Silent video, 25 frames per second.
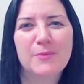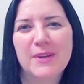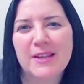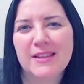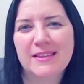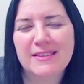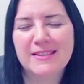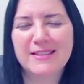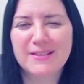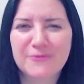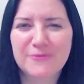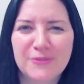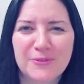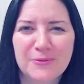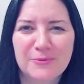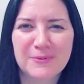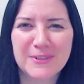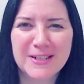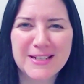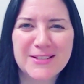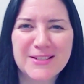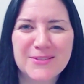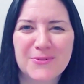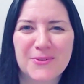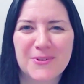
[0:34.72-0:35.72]
with different
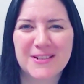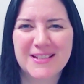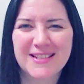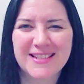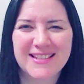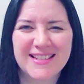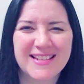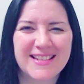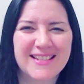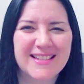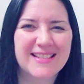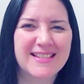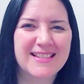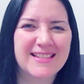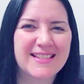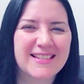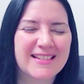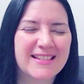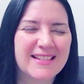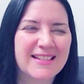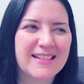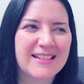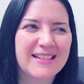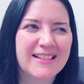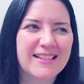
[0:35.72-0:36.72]

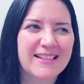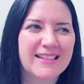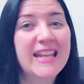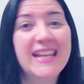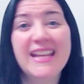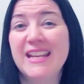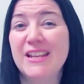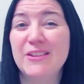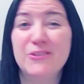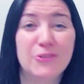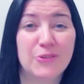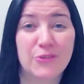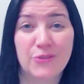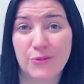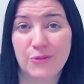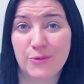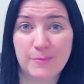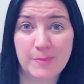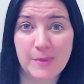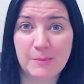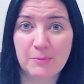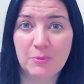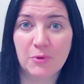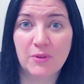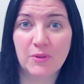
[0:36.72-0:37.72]
resources, either through
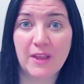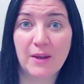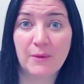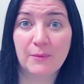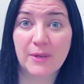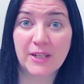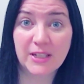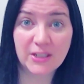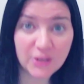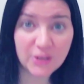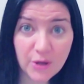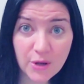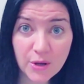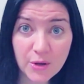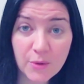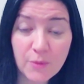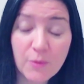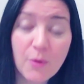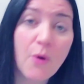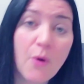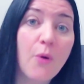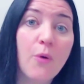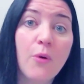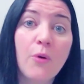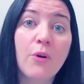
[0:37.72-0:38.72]
people that we
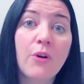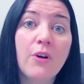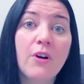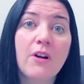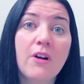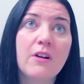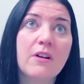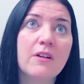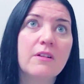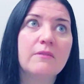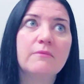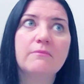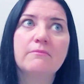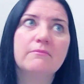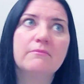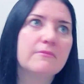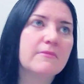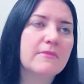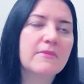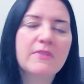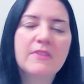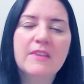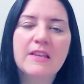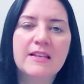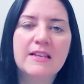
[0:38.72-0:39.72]
know or
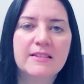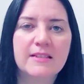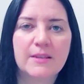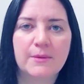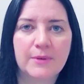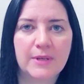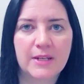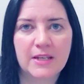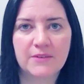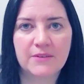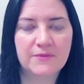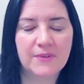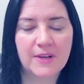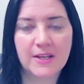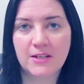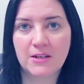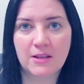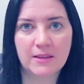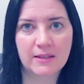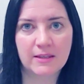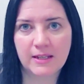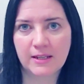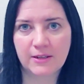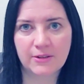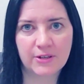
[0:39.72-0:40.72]
things that we can find
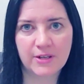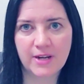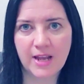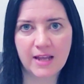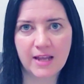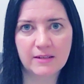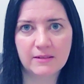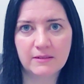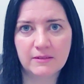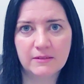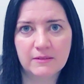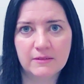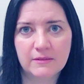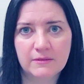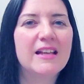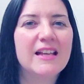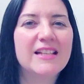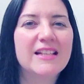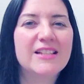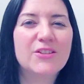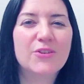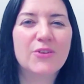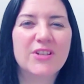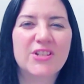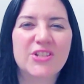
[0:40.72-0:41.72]
on the internet.
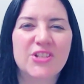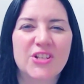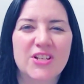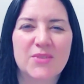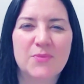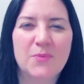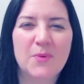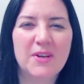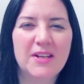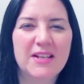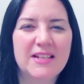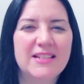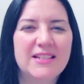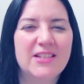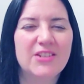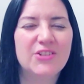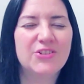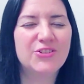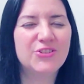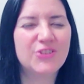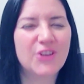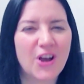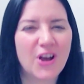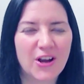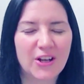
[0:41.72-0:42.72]
And so I just wanted to
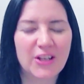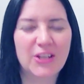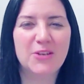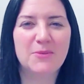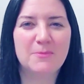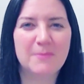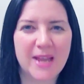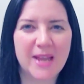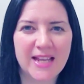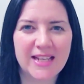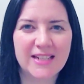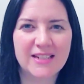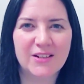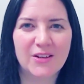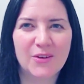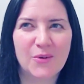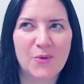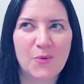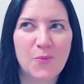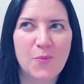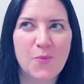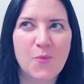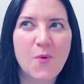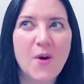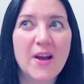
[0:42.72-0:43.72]
document
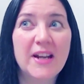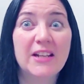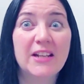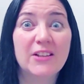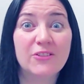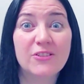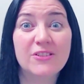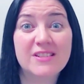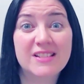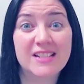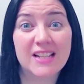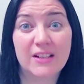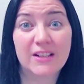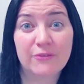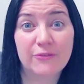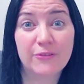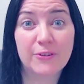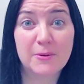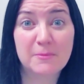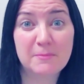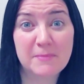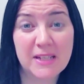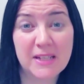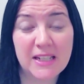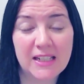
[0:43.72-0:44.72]
what it looks like
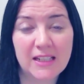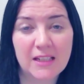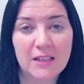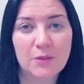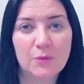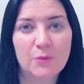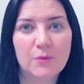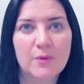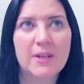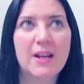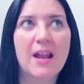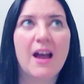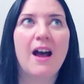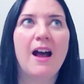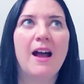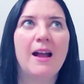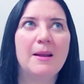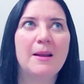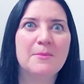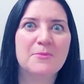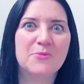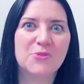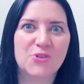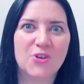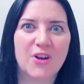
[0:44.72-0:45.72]
for me when
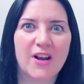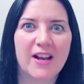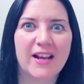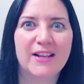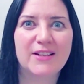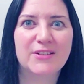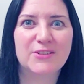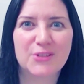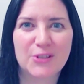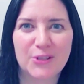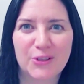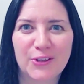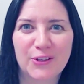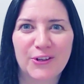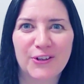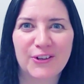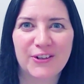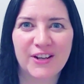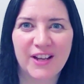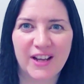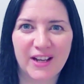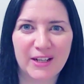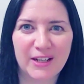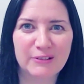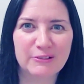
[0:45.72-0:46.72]
I'm trying to
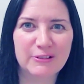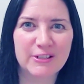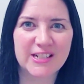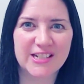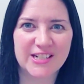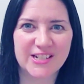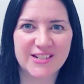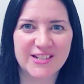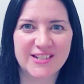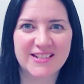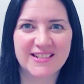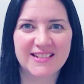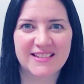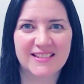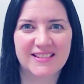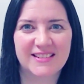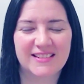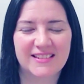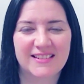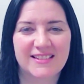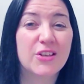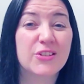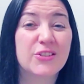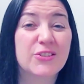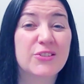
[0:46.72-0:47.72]
learn Irish.
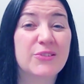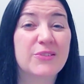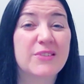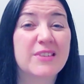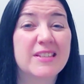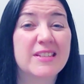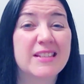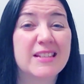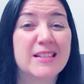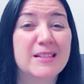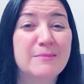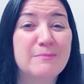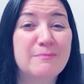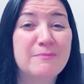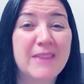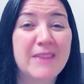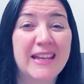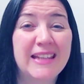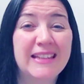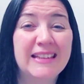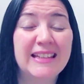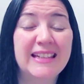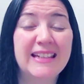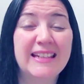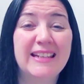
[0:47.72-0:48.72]
So this is
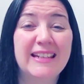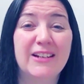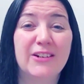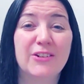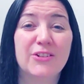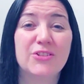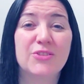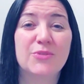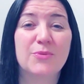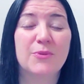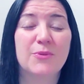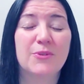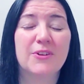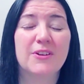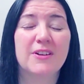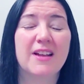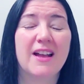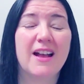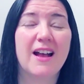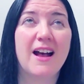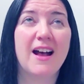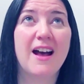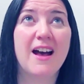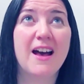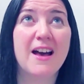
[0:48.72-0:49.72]
mainly geared
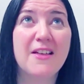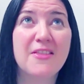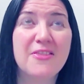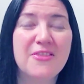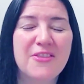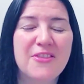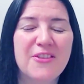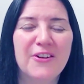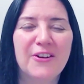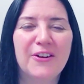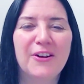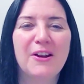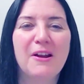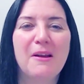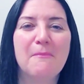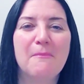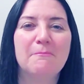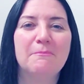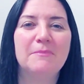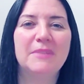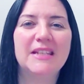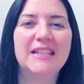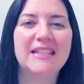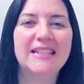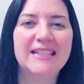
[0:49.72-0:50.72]
toward other
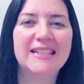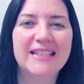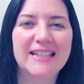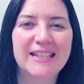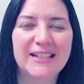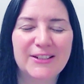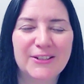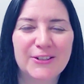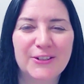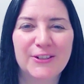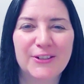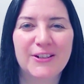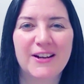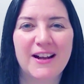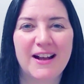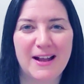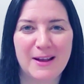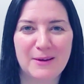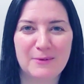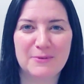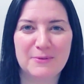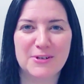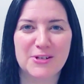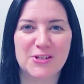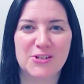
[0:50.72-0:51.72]
beginner
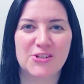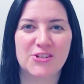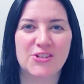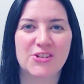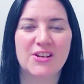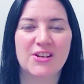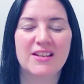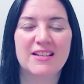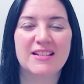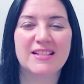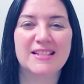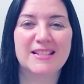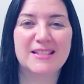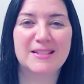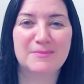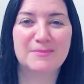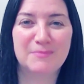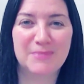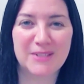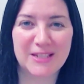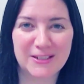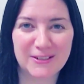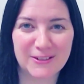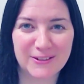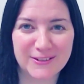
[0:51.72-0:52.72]
Irish
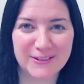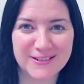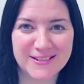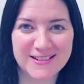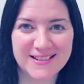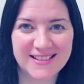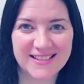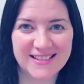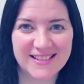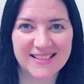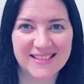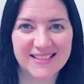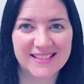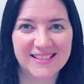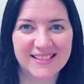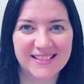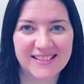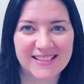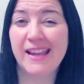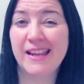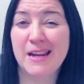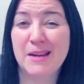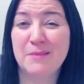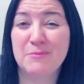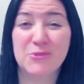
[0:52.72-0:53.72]
speakers.
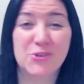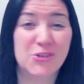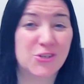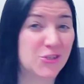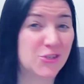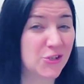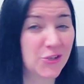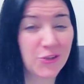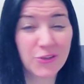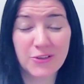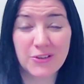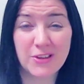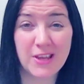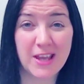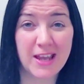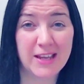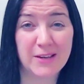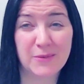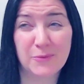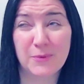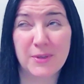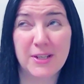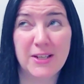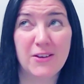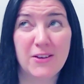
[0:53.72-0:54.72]
And I'm sure
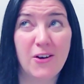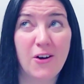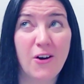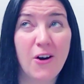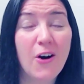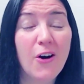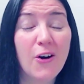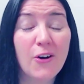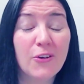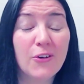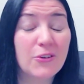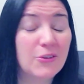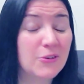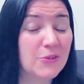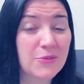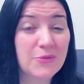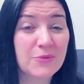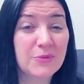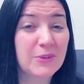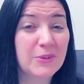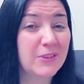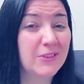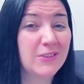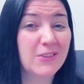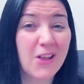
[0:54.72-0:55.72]
that we all go
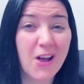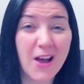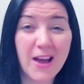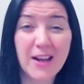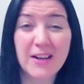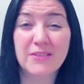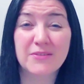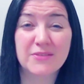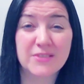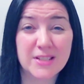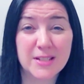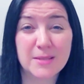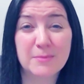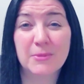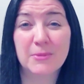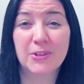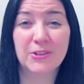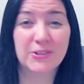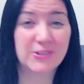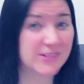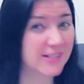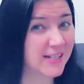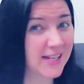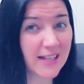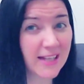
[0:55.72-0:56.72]
through a lot of
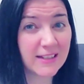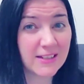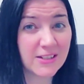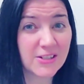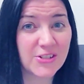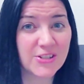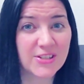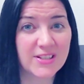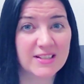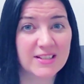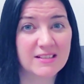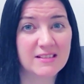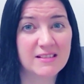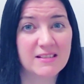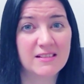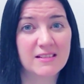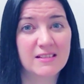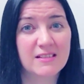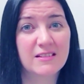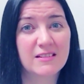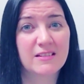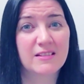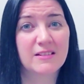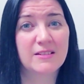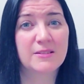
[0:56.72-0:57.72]
similar
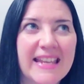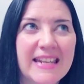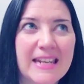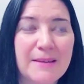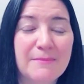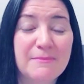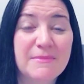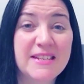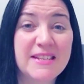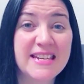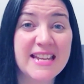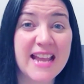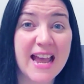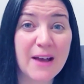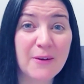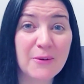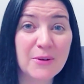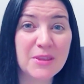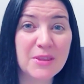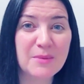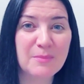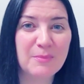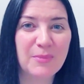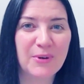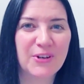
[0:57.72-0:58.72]
challenges. And I'm now
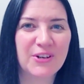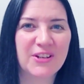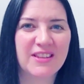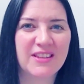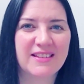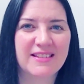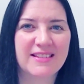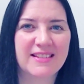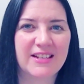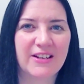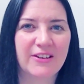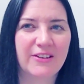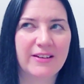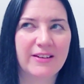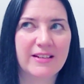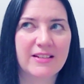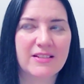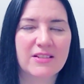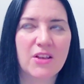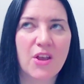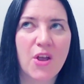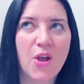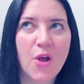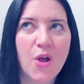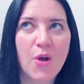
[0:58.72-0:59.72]
in the part of the
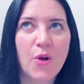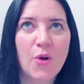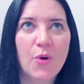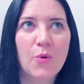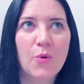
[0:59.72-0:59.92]
series